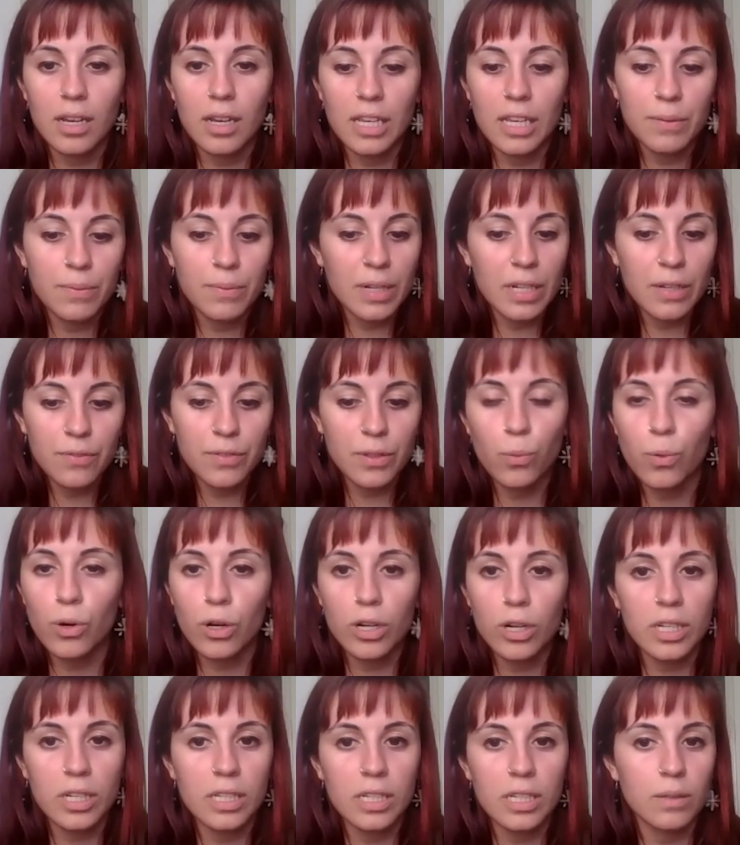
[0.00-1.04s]
even if the
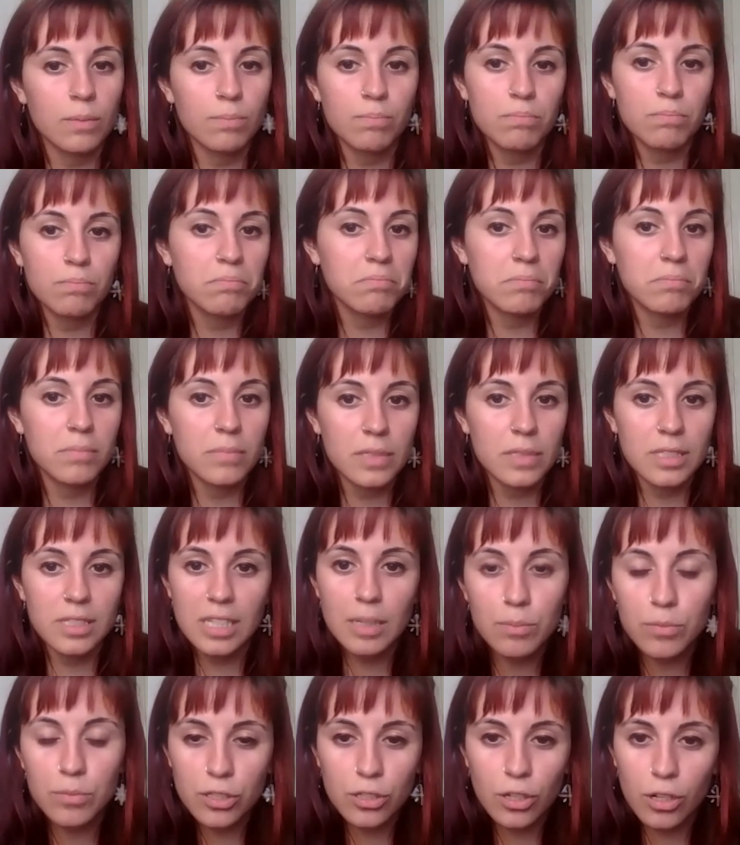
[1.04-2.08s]
work
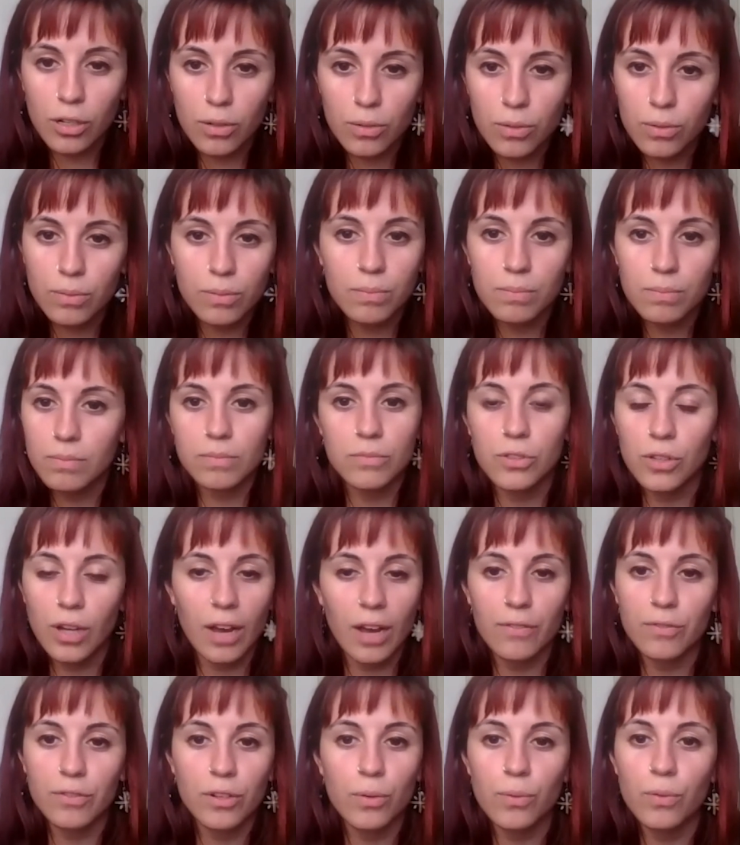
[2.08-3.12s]
seems now to
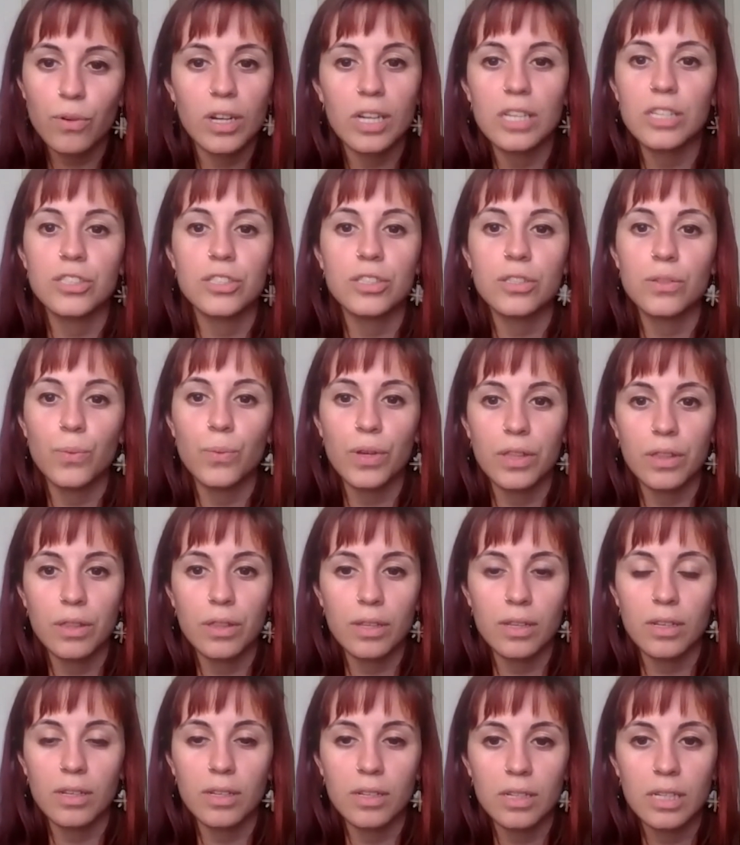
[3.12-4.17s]
have no relation with
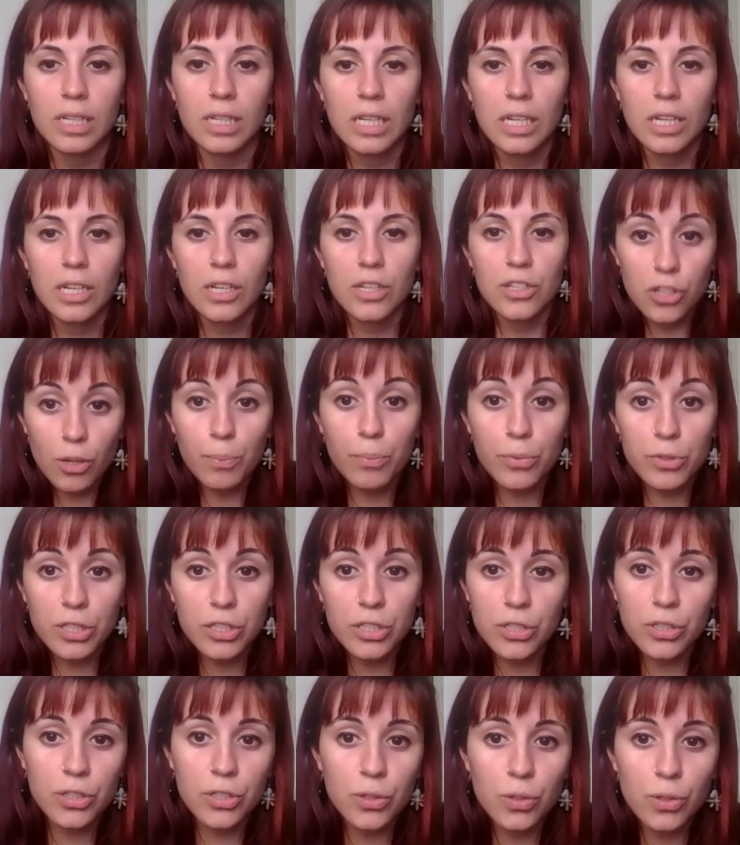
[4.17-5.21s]
the job
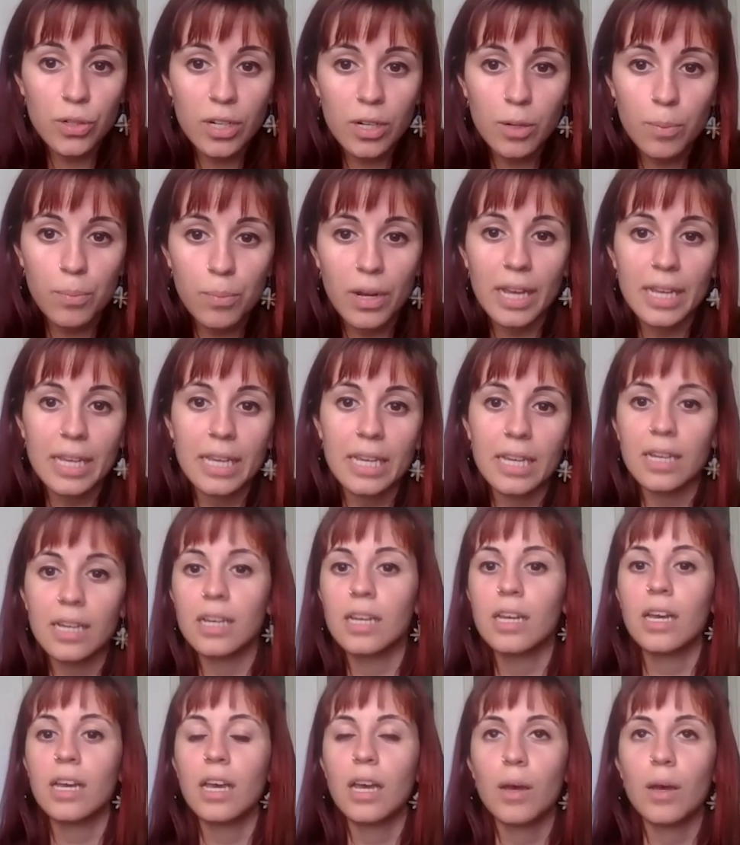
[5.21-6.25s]
position you are applying,
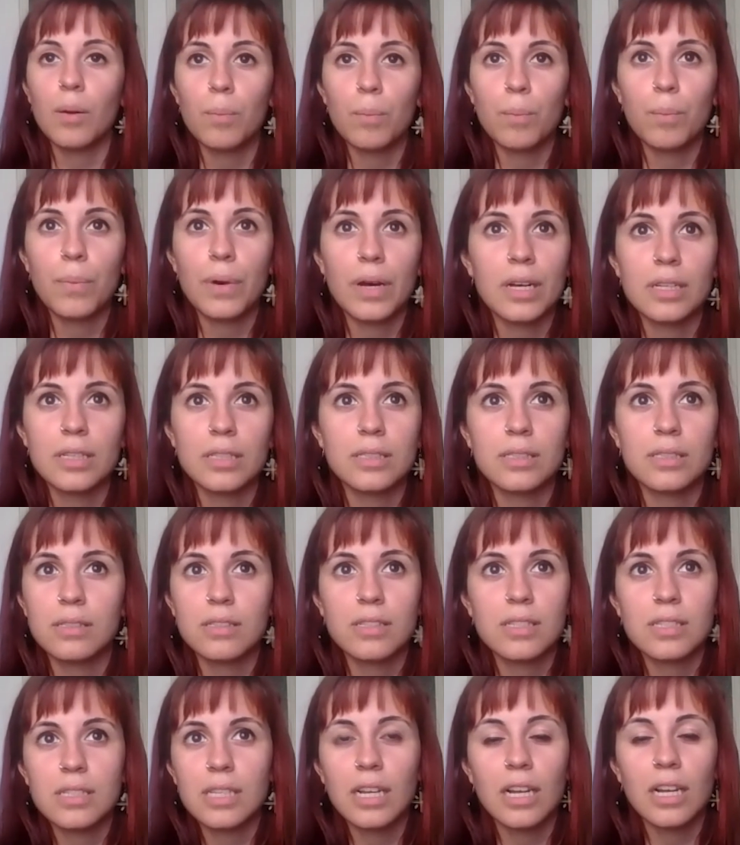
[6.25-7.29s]
but
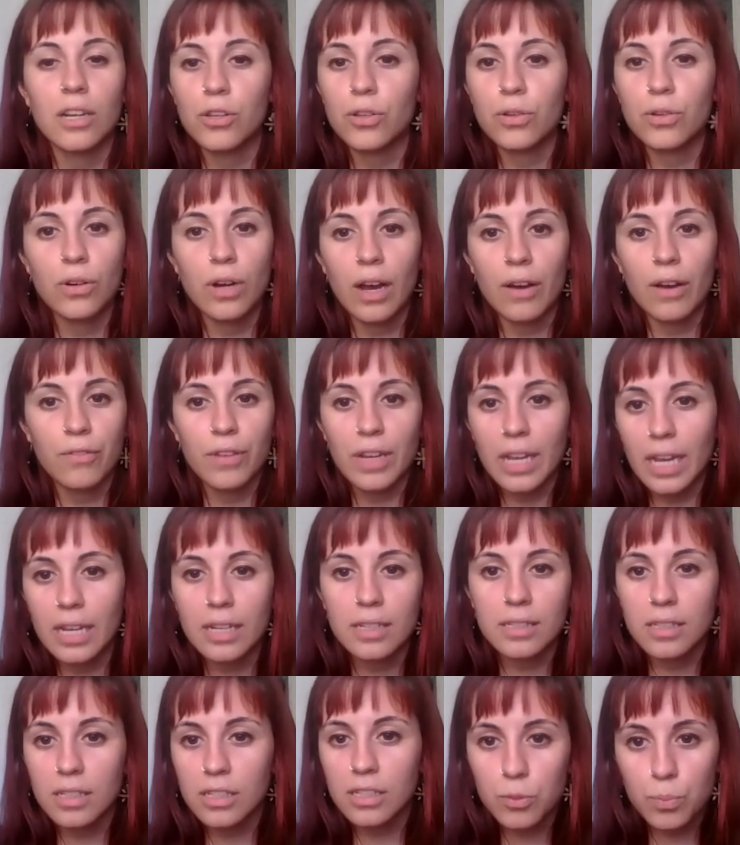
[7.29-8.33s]
still you have
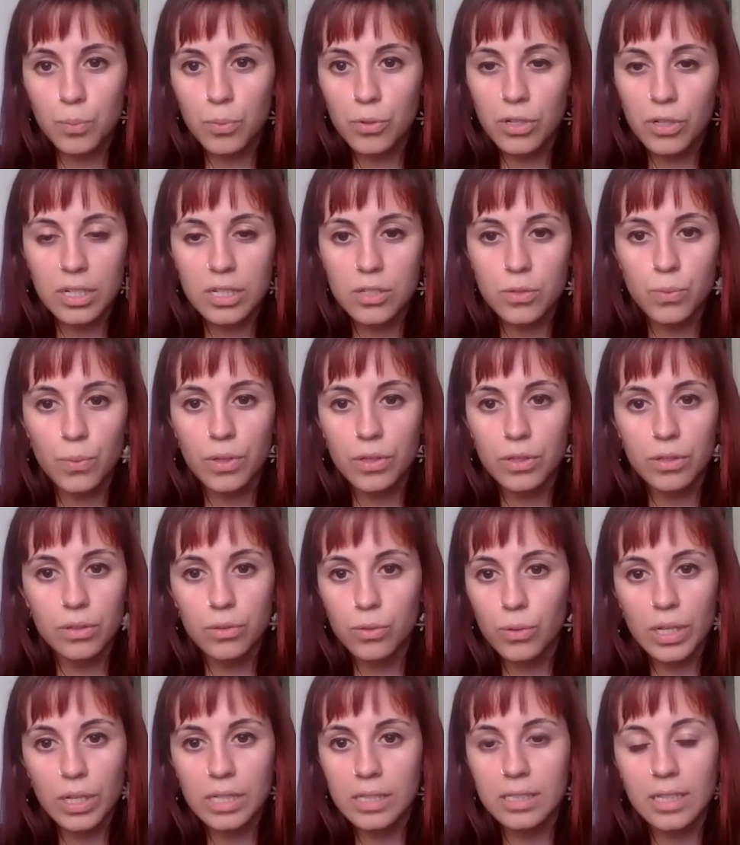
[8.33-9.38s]
gained experience with
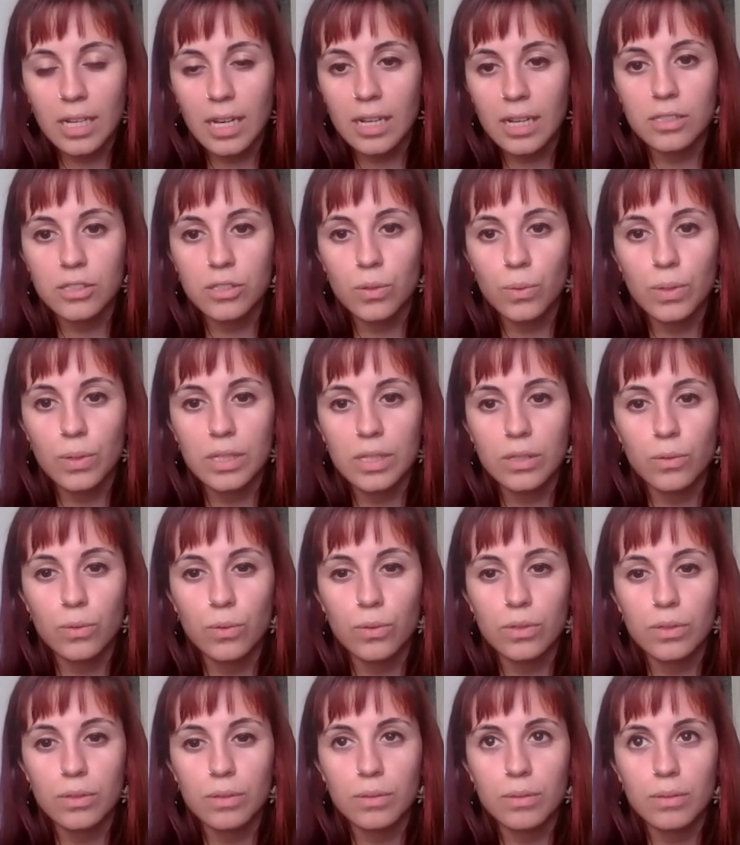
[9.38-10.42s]
doing that, so it could
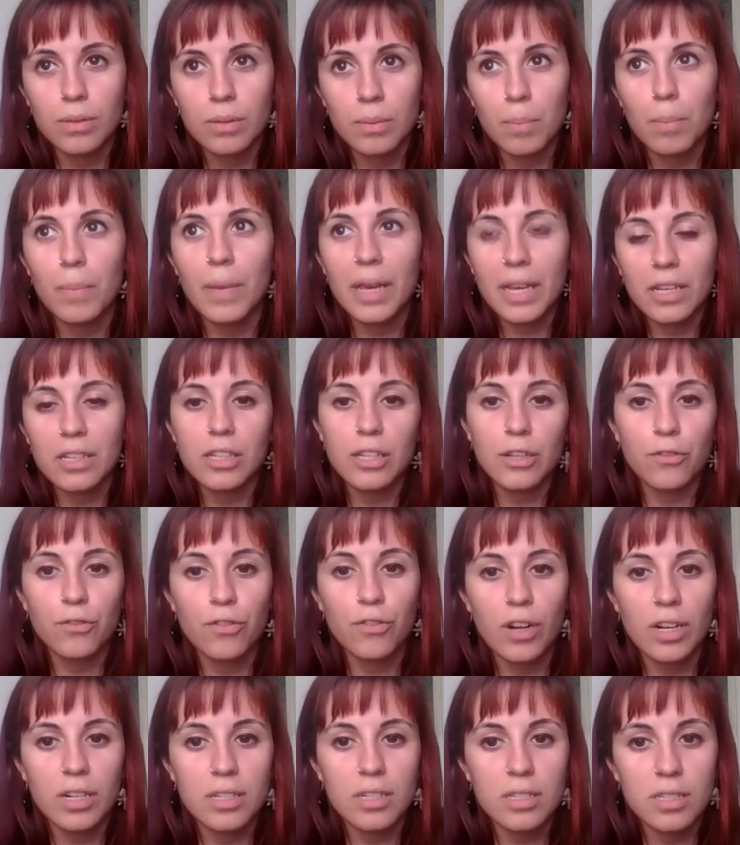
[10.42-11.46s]
make a
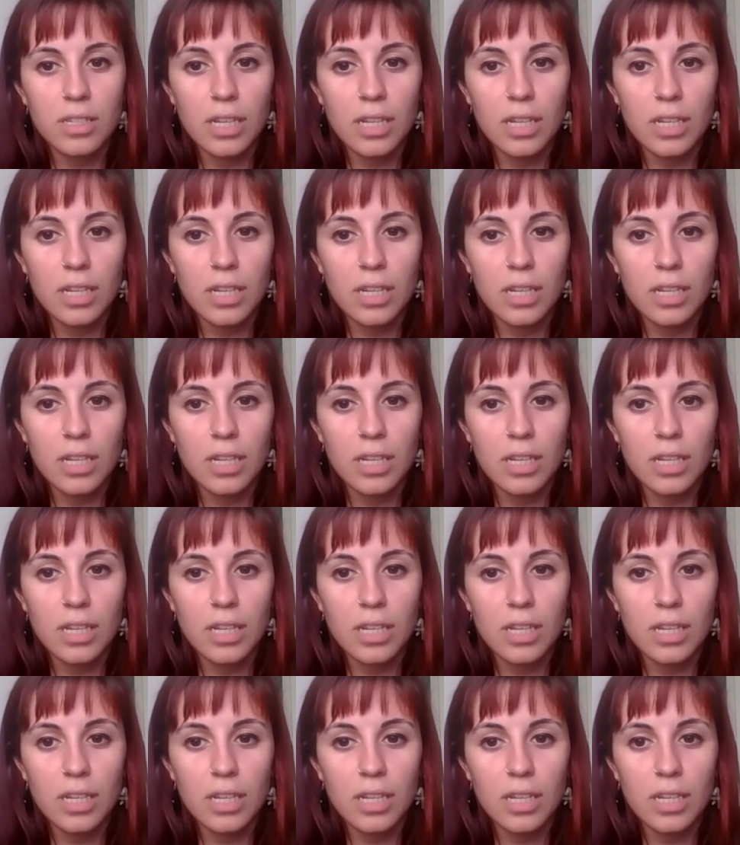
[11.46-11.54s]
difference.